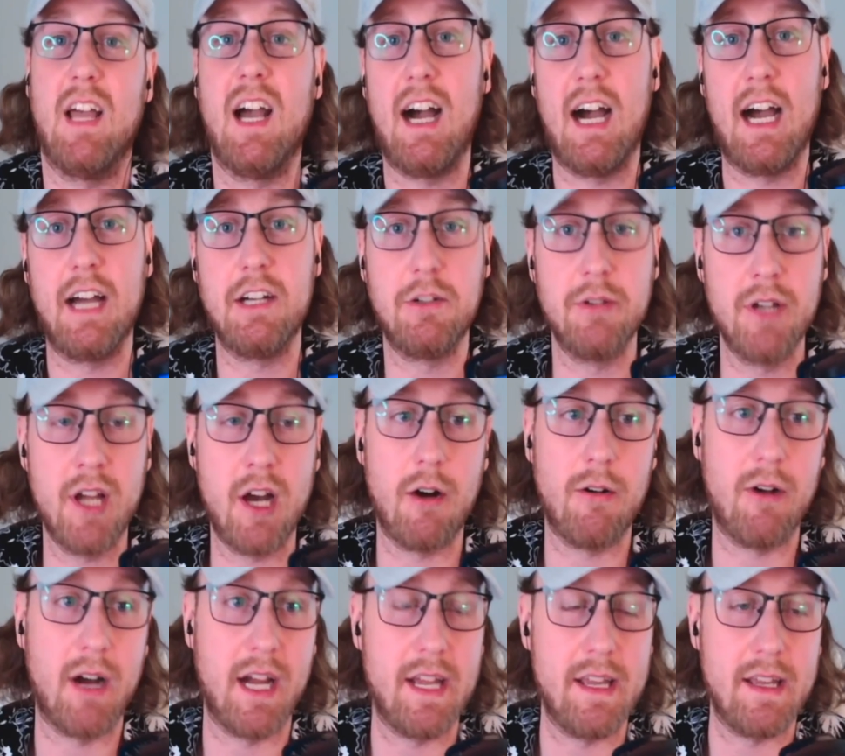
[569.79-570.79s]
I don't
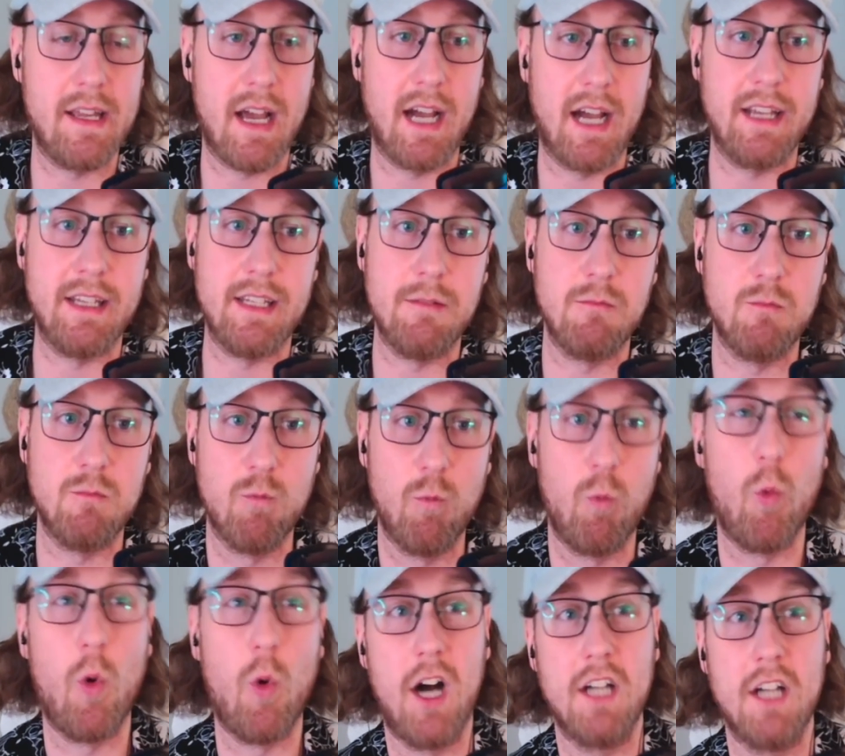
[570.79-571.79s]
know. I
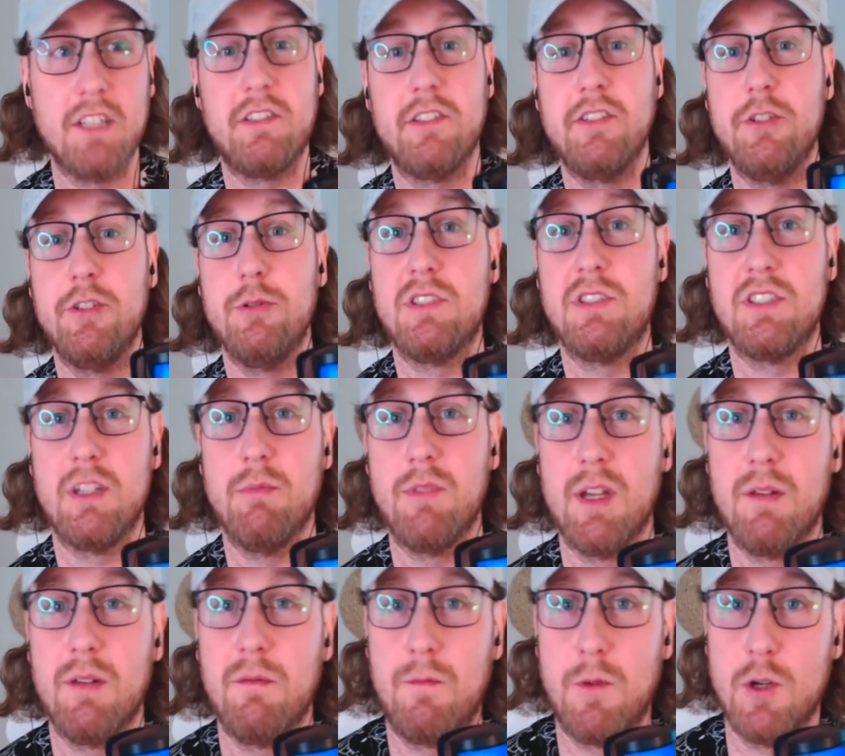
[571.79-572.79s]
want to do
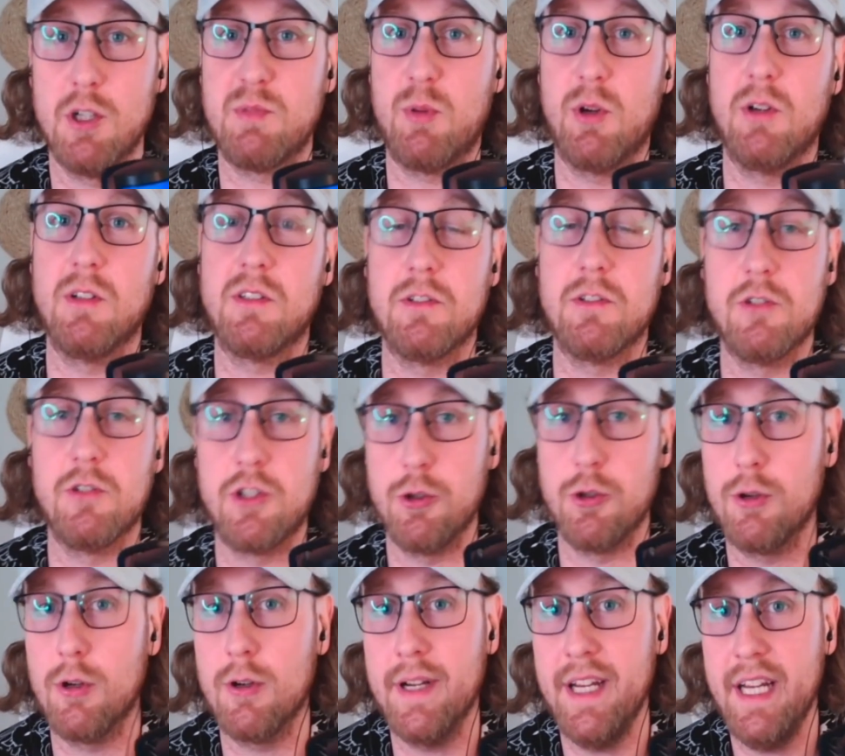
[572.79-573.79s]
something first-person
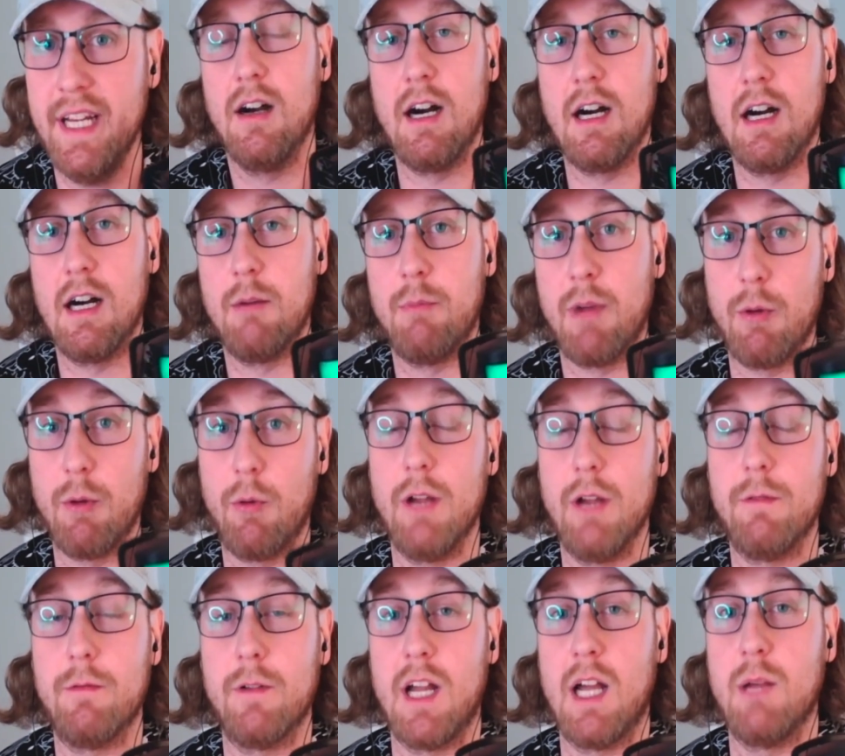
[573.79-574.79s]
shootery. My
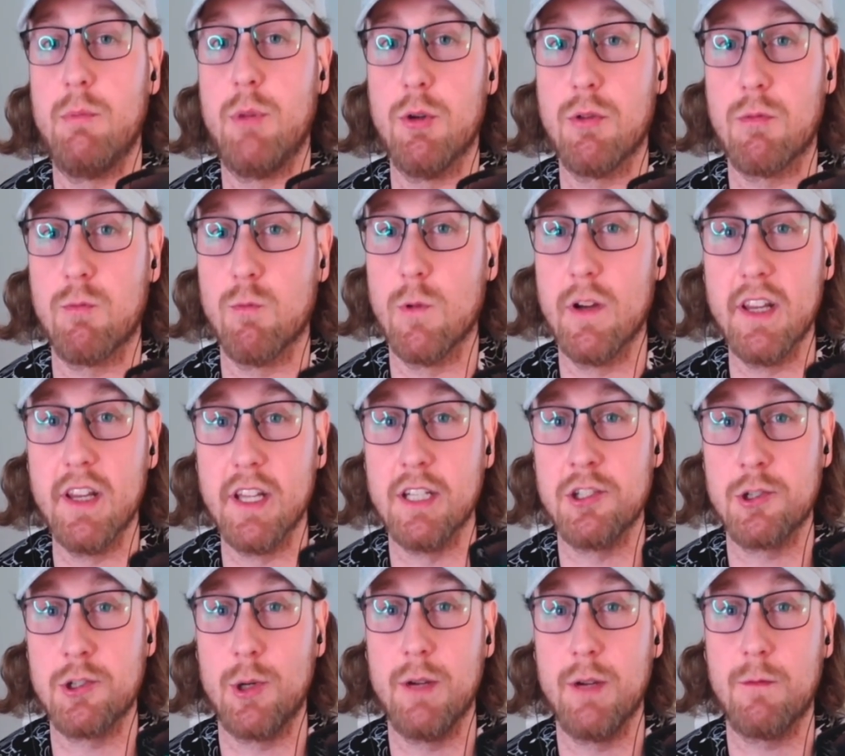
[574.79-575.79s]
wife and I both really
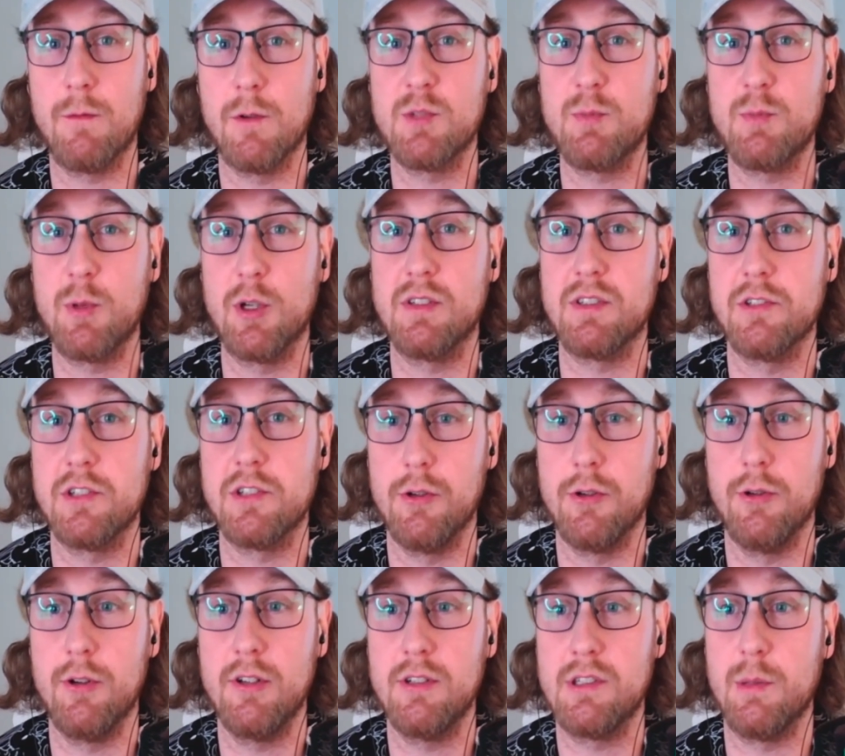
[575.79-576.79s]
enjoy first-person
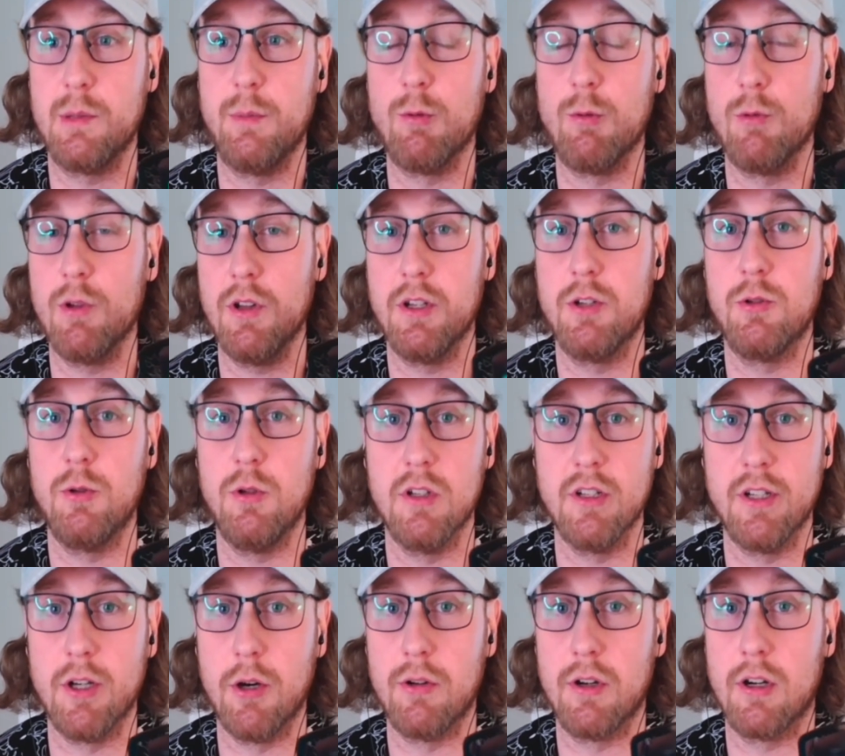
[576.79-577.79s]
shooters. It'd be really cool
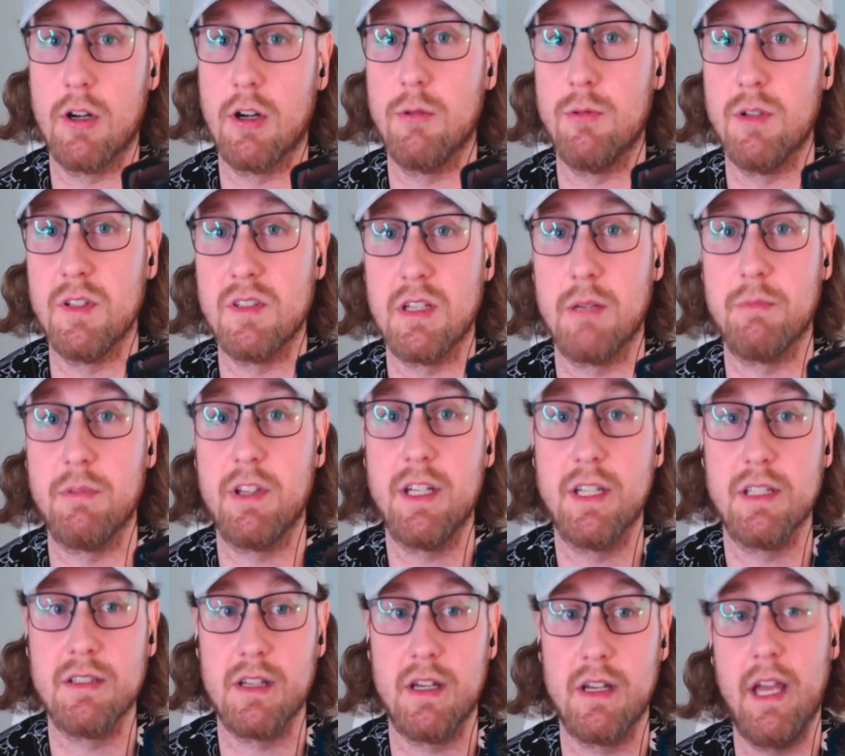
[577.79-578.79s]
to go to her with
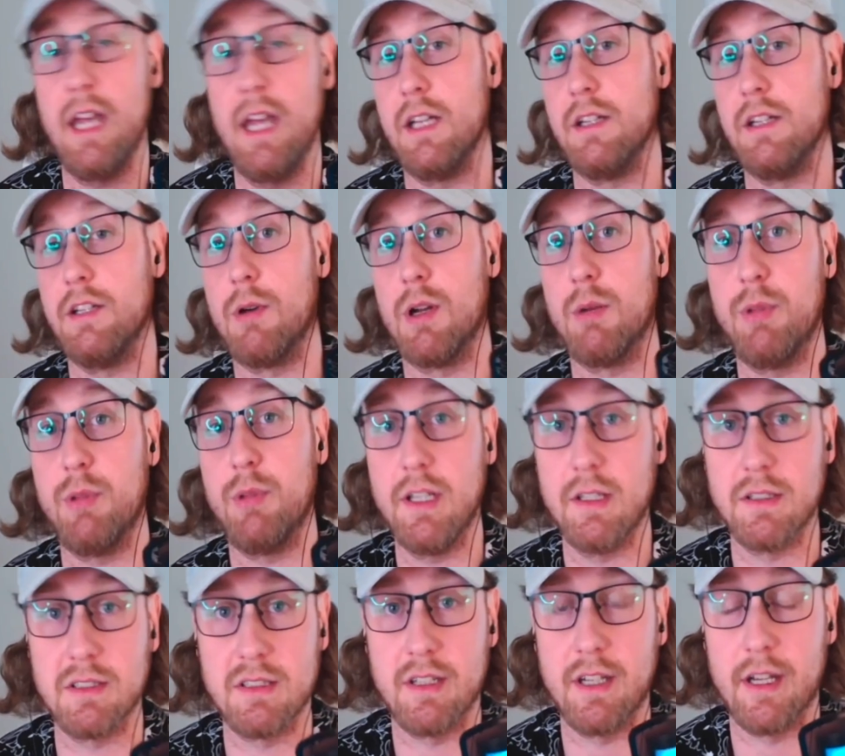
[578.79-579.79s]
something and say, hey, do you want to play
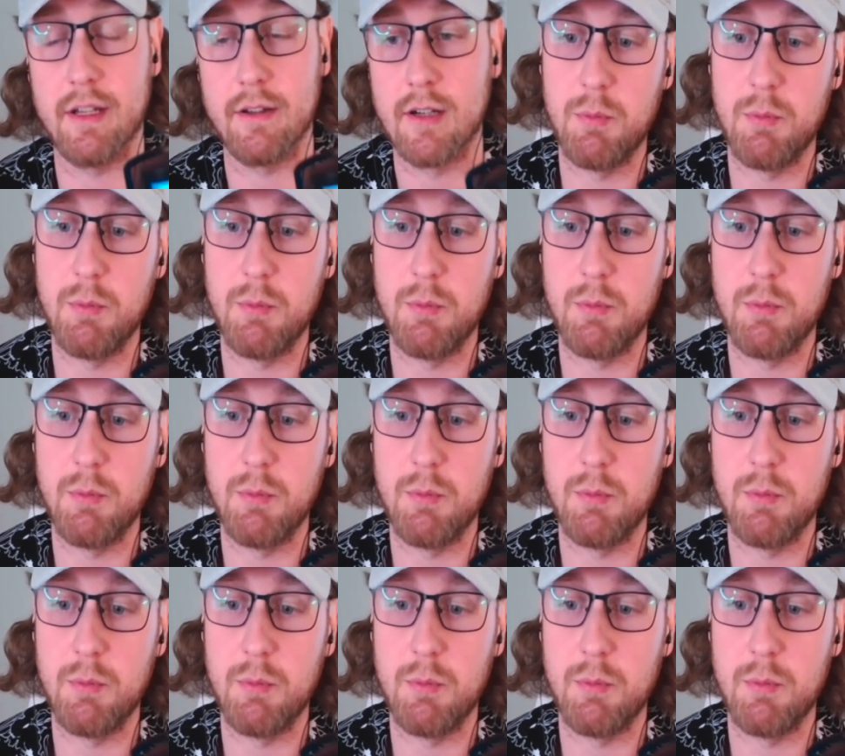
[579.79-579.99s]
this together?